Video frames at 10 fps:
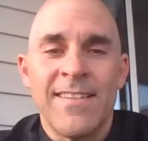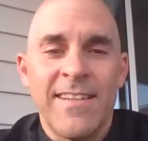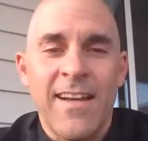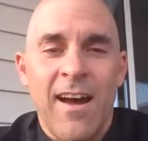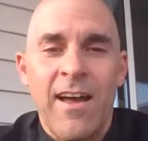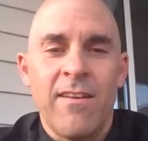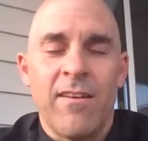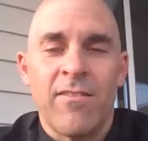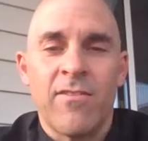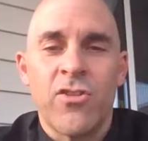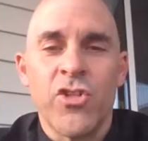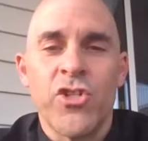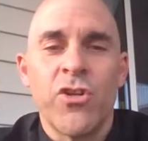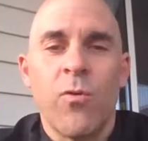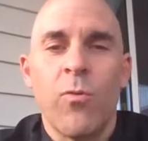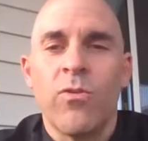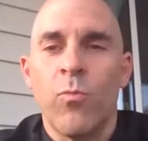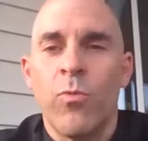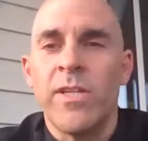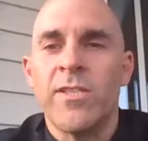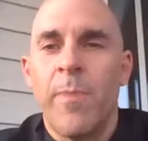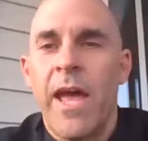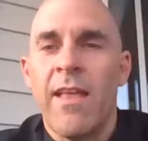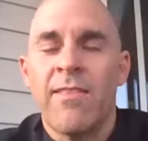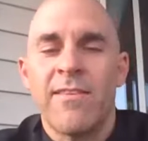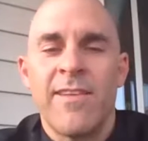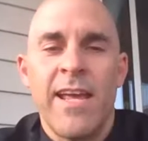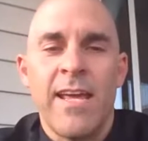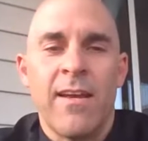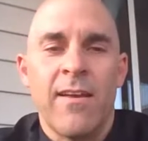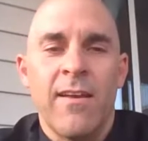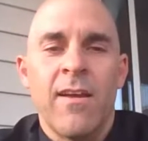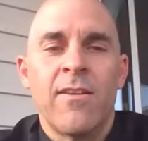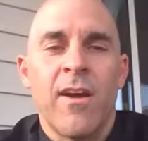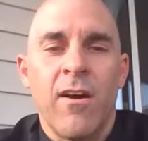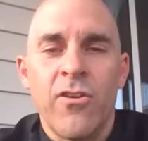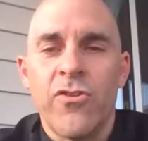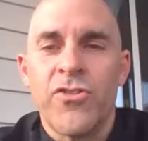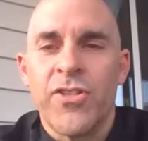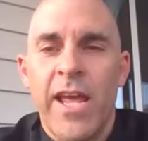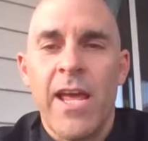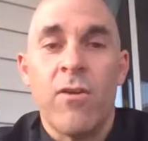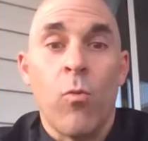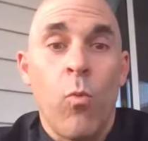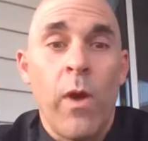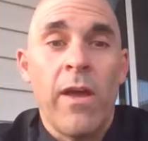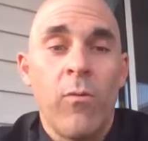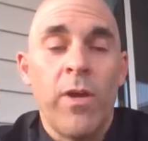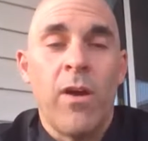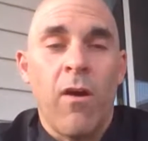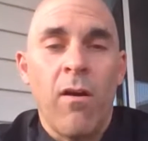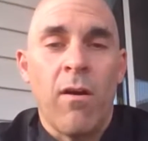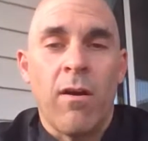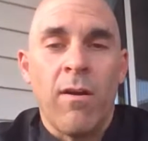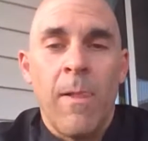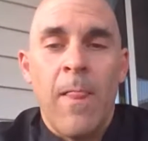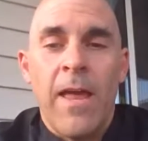to guide us, to show us which path to take, to understand where we are.